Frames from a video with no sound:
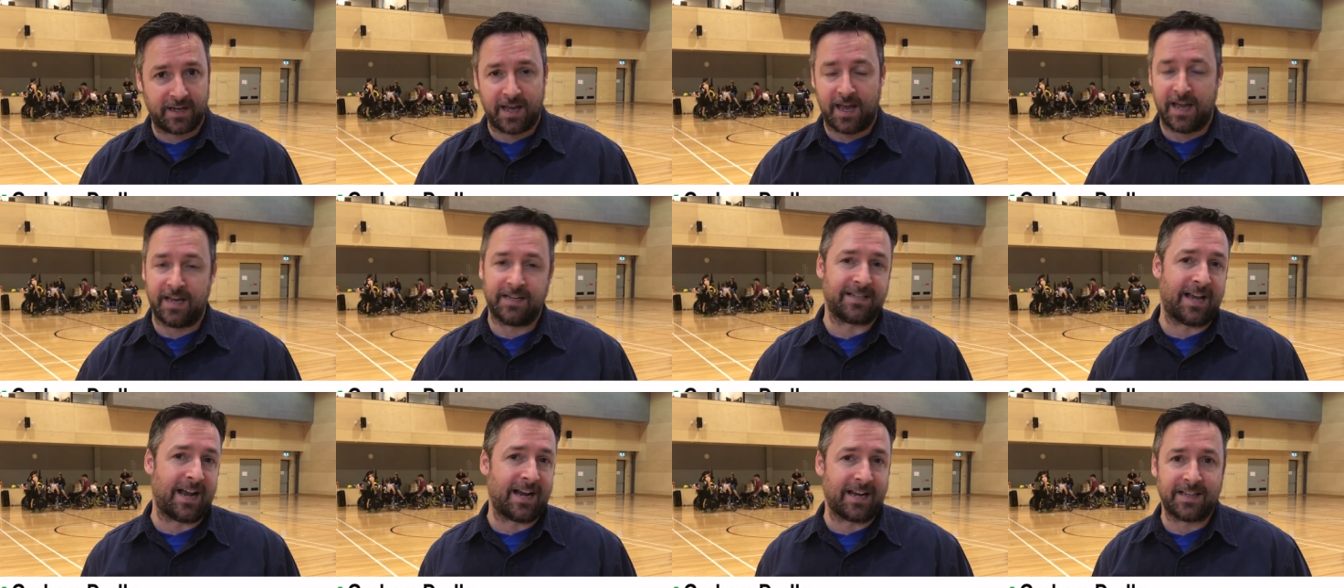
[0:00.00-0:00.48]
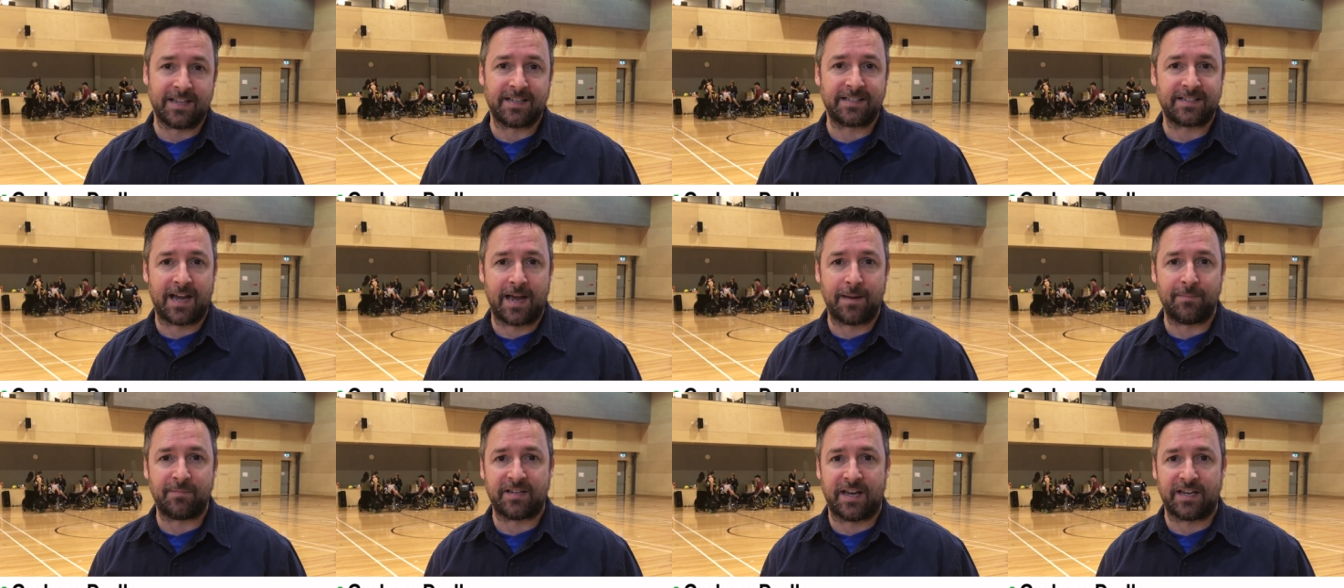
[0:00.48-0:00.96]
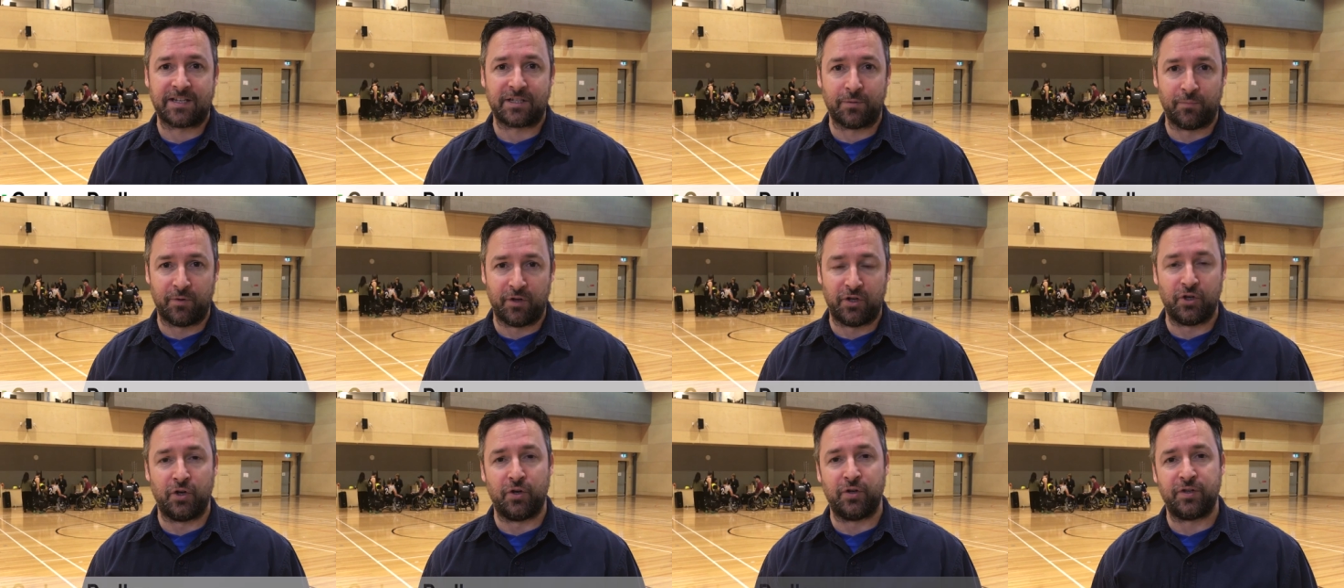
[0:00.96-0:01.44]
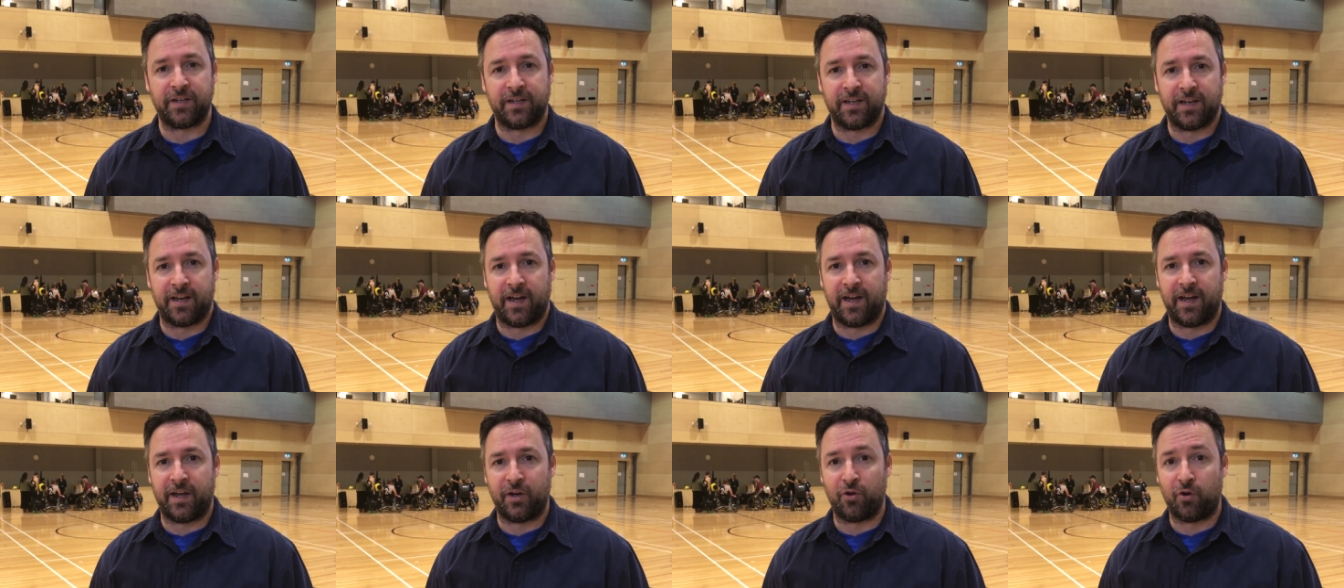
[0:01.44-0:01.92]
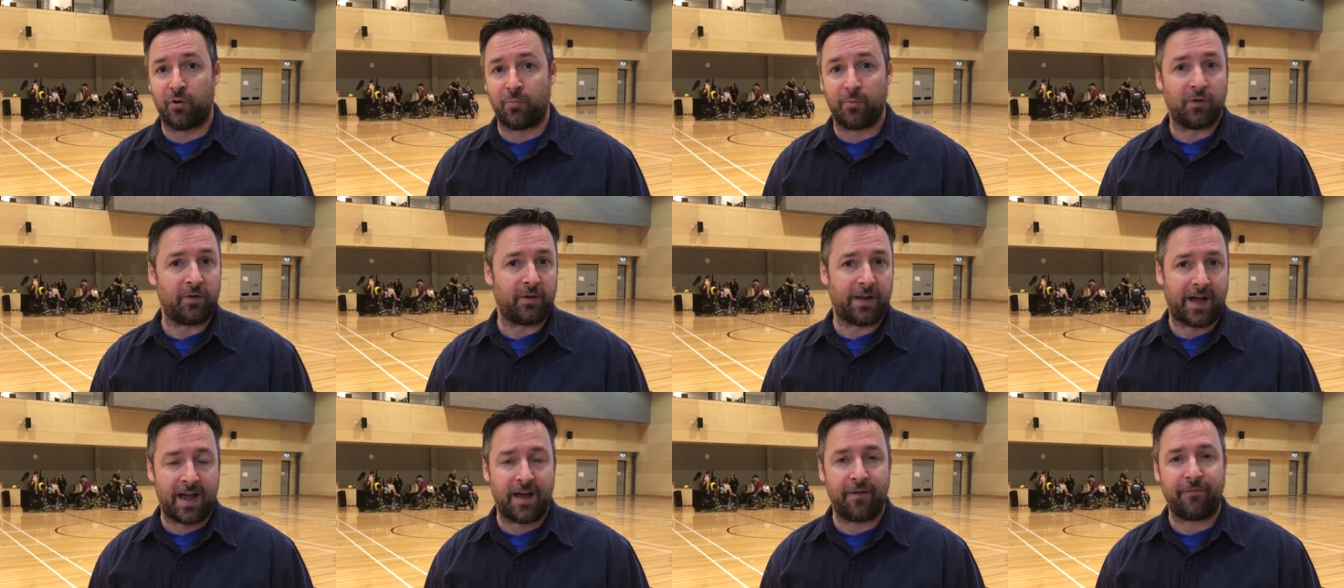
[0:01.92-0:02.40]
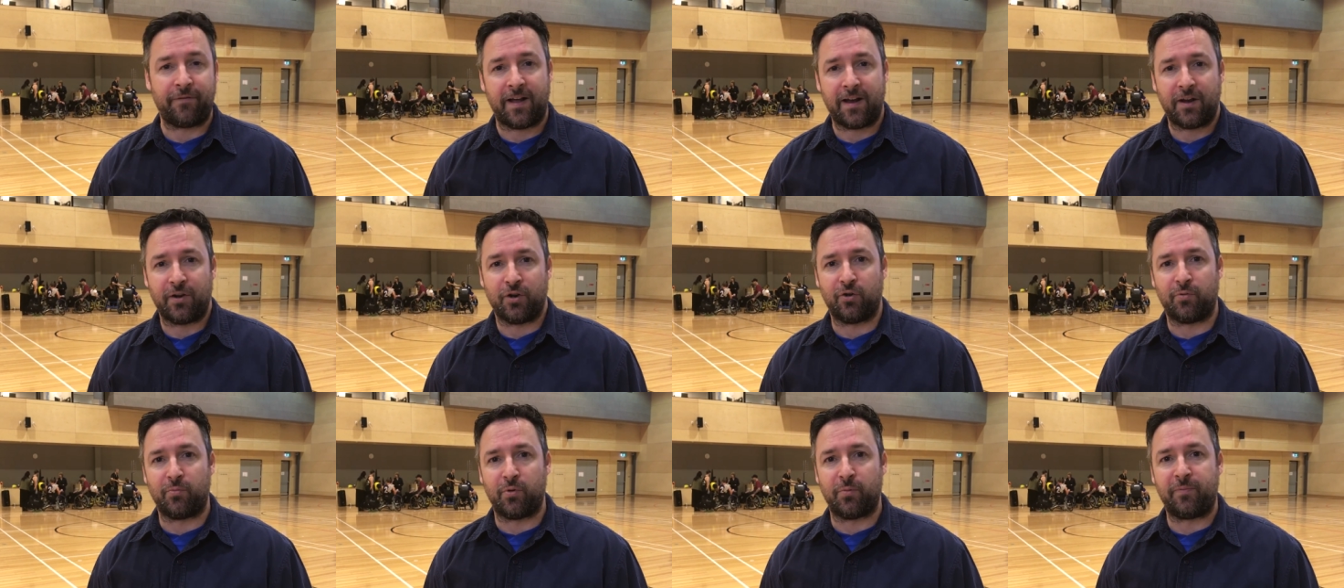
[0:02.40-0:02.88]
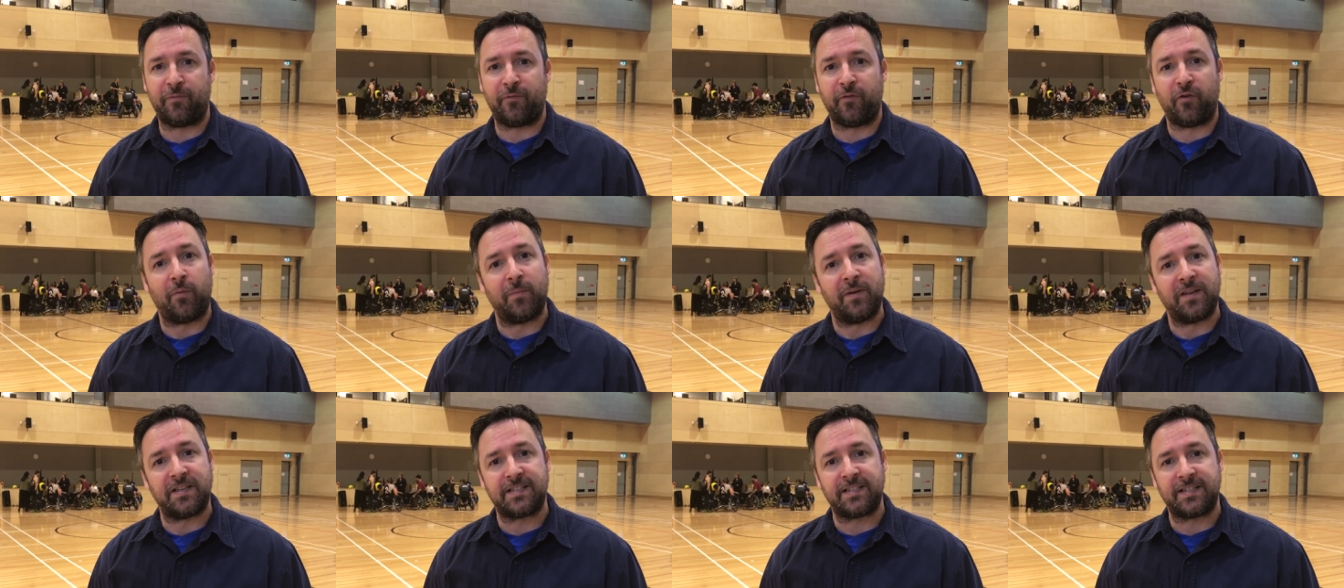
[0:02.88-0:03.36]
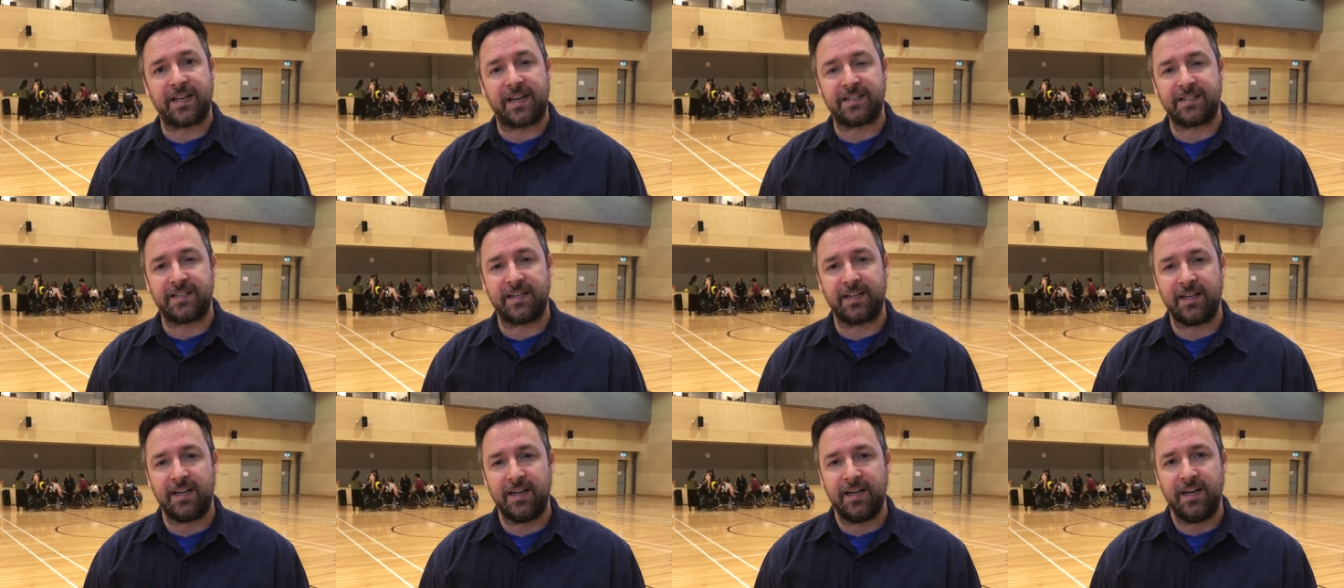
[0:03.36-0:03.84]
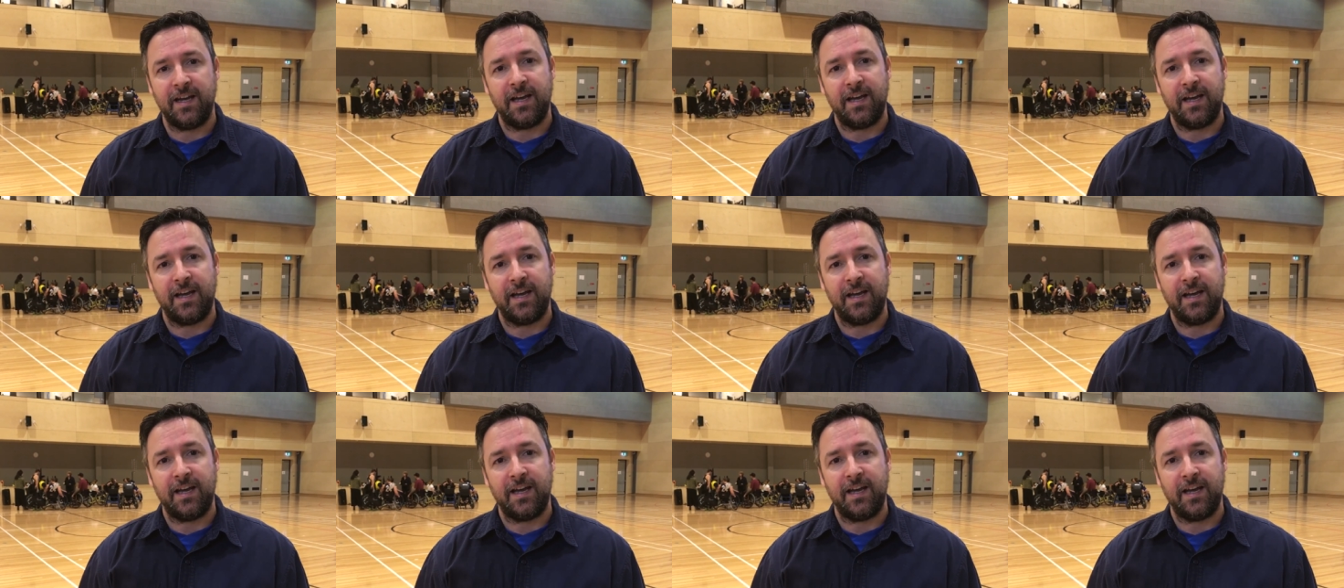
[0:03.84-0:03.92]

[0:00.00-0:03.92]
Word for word: exactly the same testing we'd use in uh, normal AFL, a normal performance testing.